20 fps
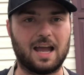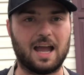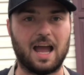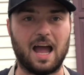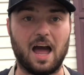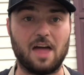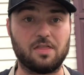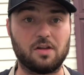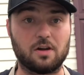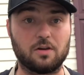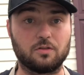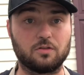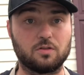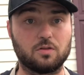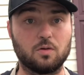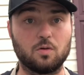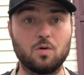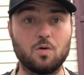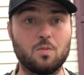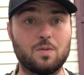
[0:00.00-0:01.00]
I thought it was
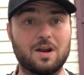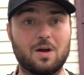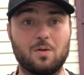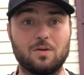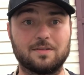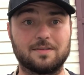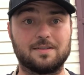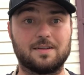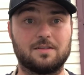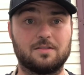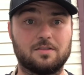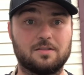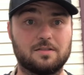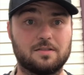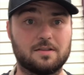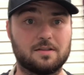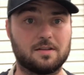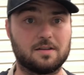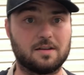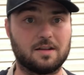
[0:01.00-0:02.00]
cool, but I wasn't
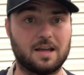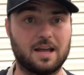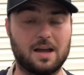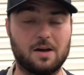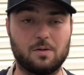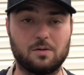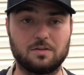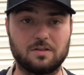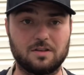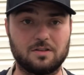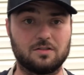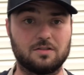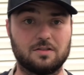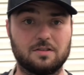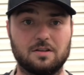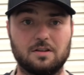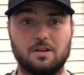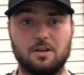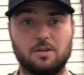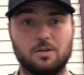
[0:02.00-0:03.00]
interested in it. I was
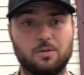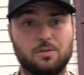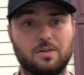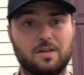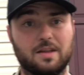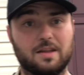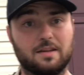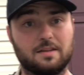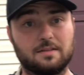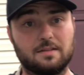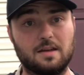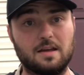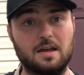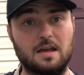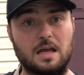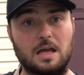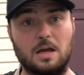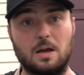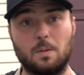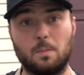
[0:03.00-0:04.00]
interested in other things.
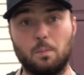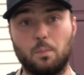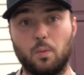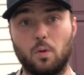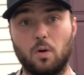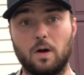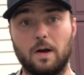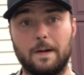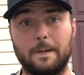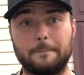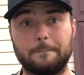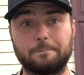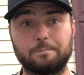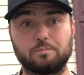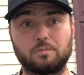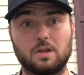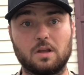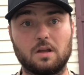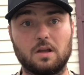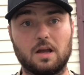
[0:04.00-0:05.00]
But
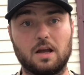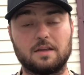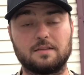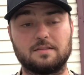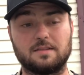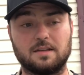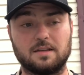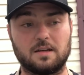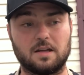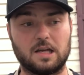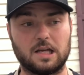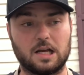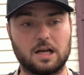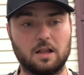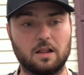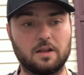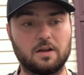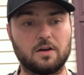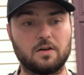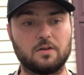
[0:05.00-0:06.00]
I seen a
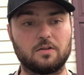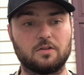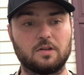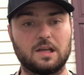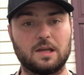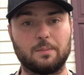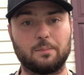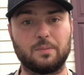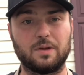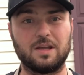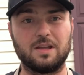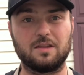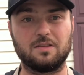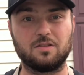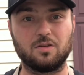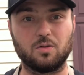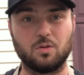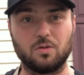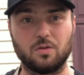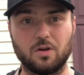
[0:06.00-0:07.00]
clearance
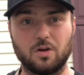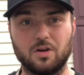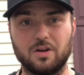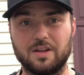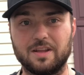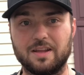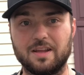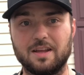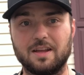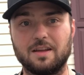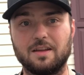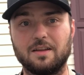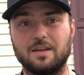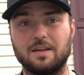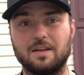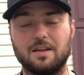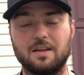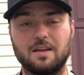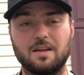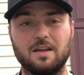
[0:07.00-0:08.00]
MP230
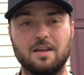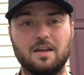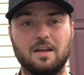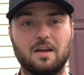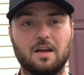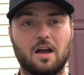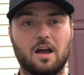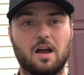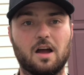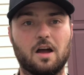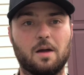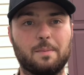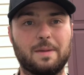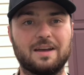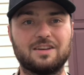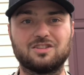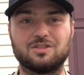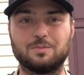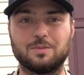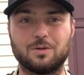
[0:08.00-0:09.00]

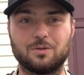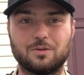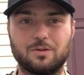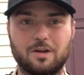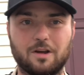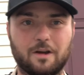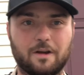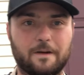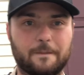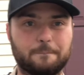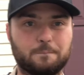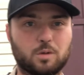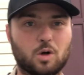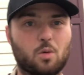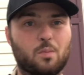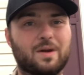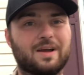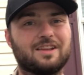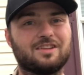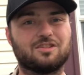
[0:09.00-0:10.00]
Masterbuilt
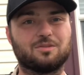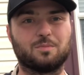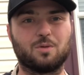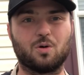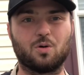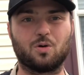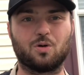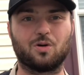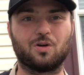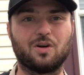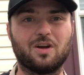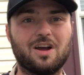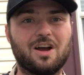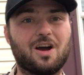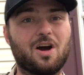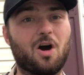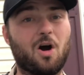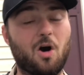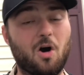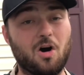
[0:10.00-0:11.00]
propane smoker
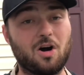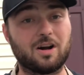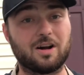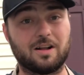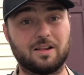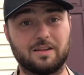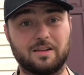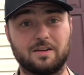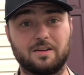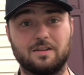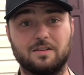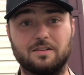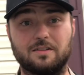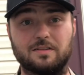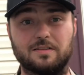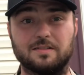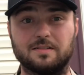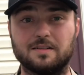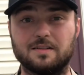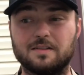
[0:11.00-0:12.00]
on
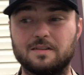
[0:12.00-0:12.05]
clearance,